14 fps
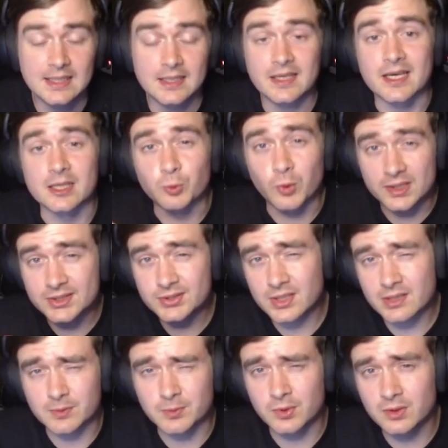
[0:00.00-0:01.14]
and once you have a
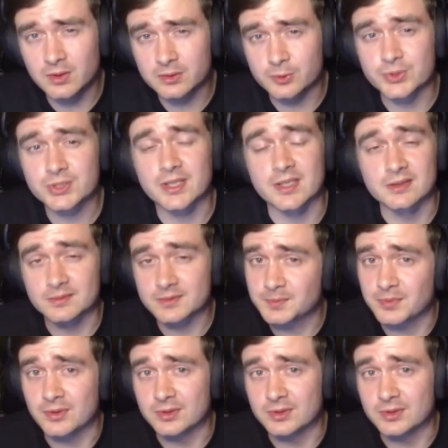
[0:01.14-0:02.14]
warlord which can spawn